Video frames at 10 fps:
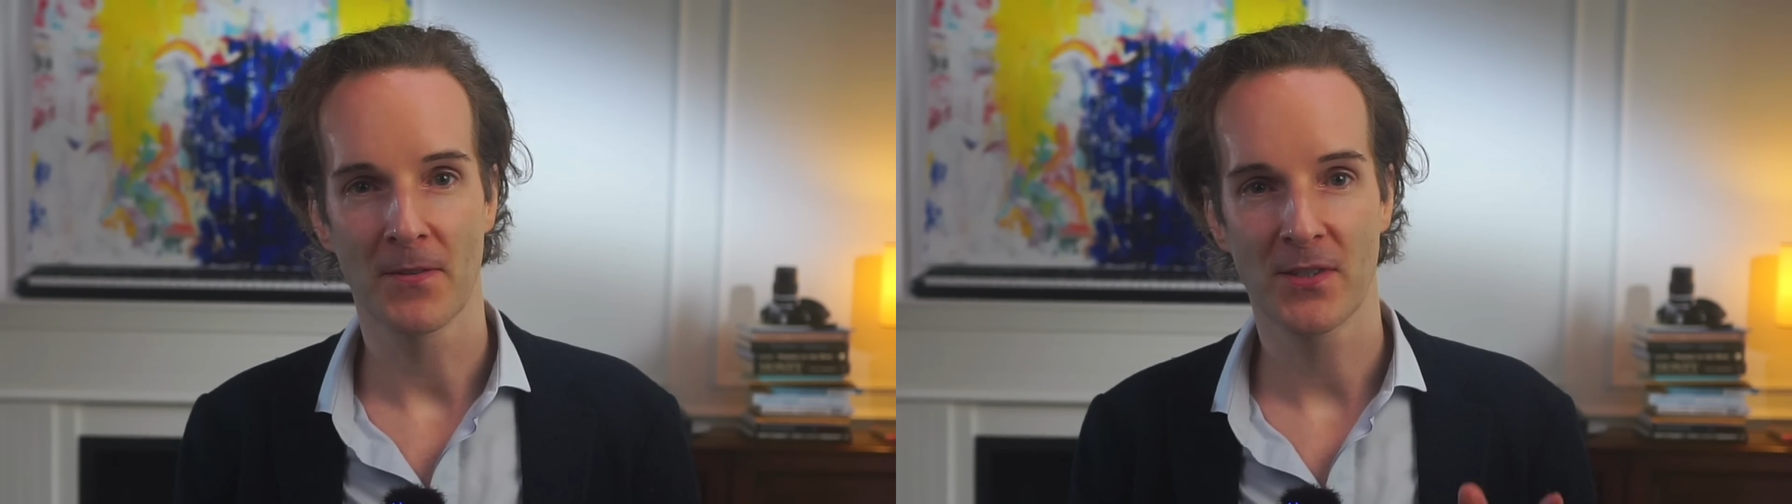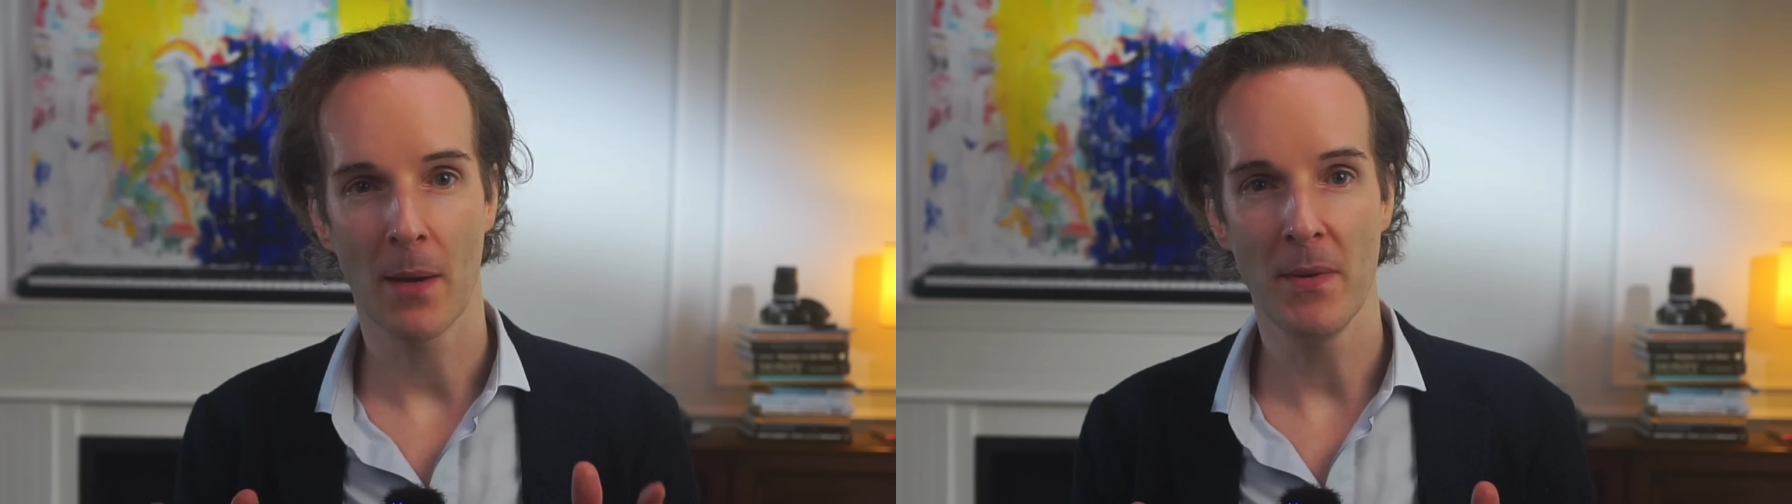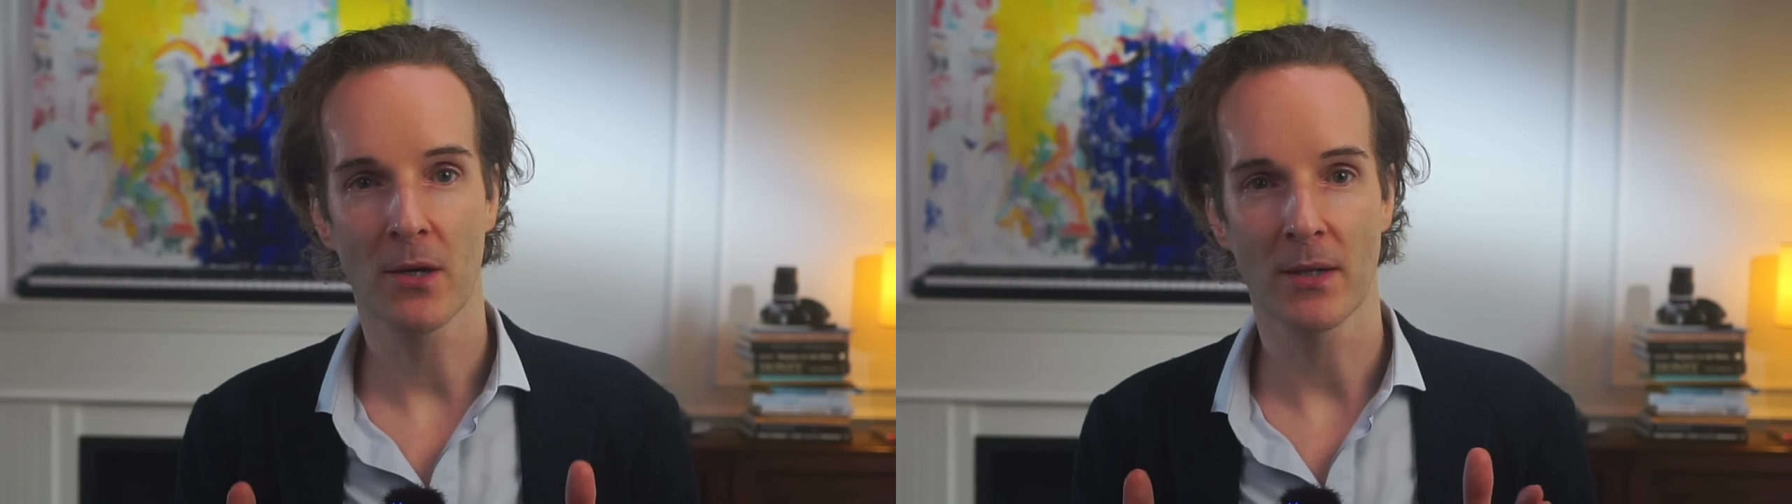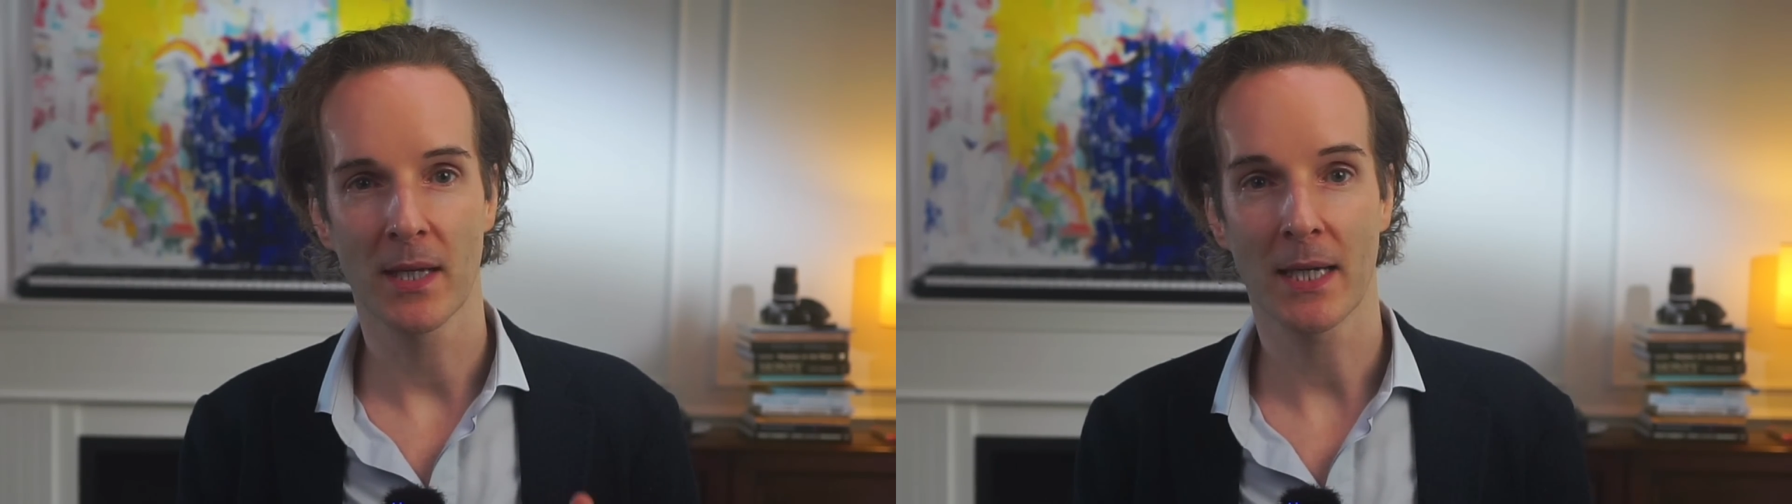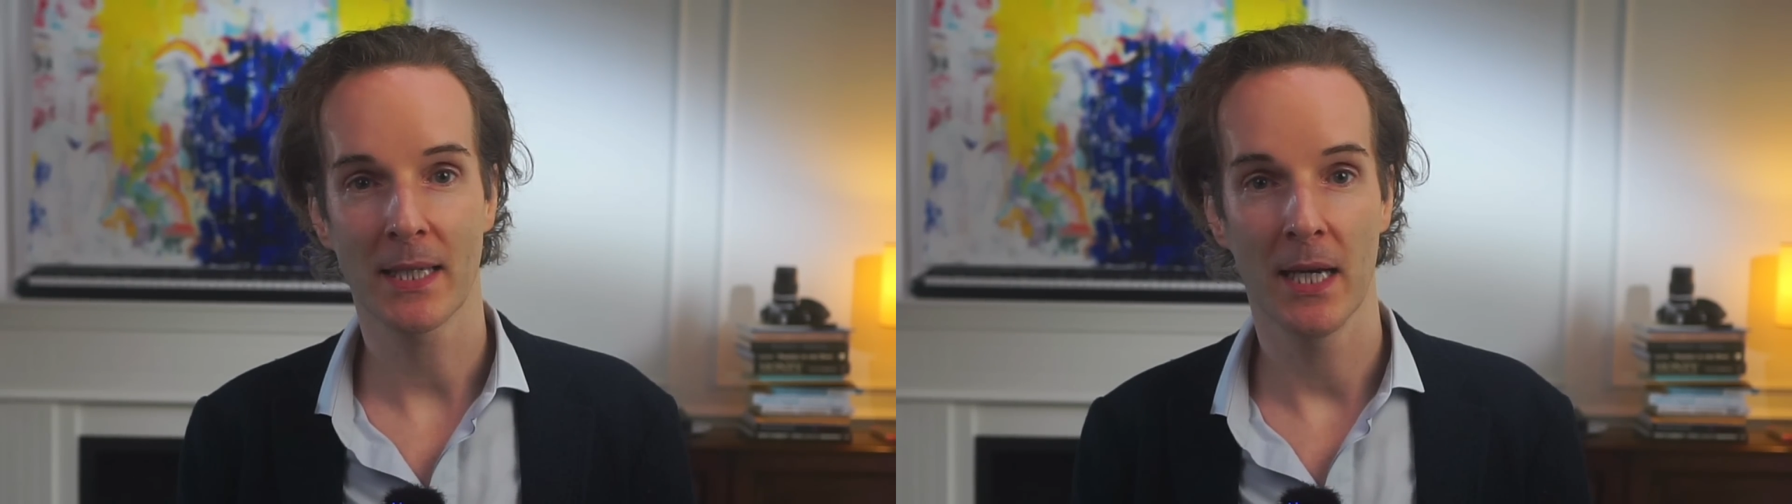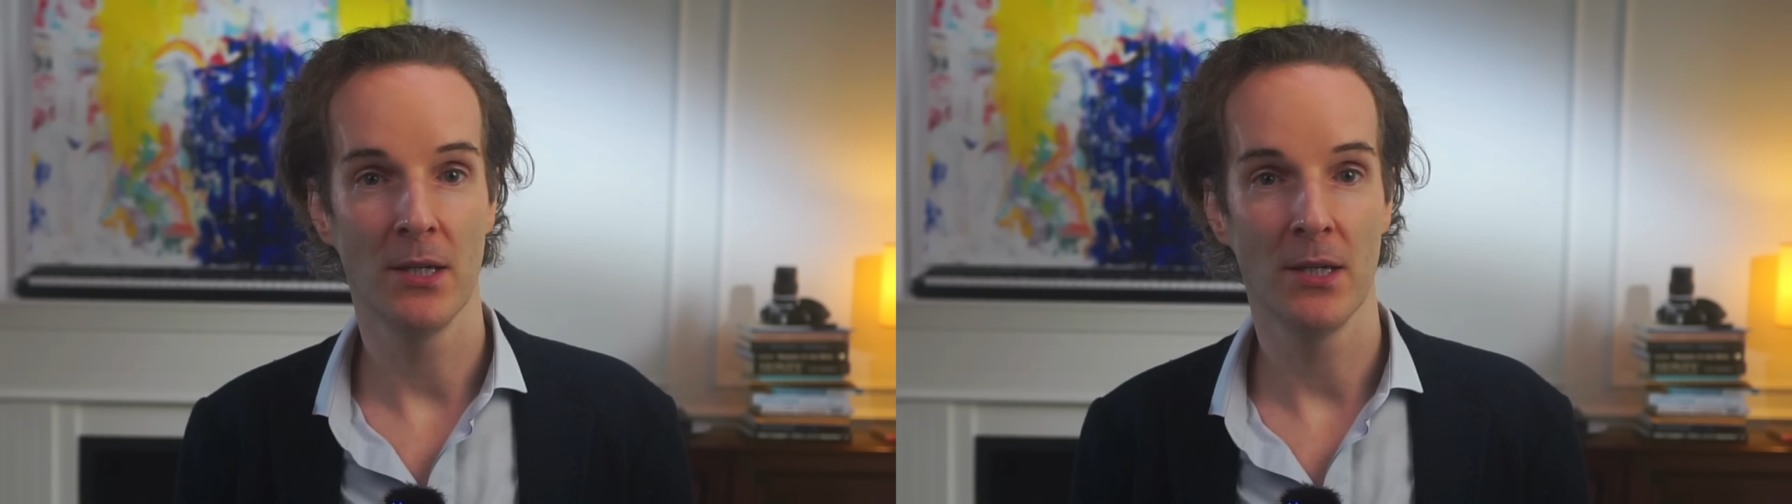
semiconductor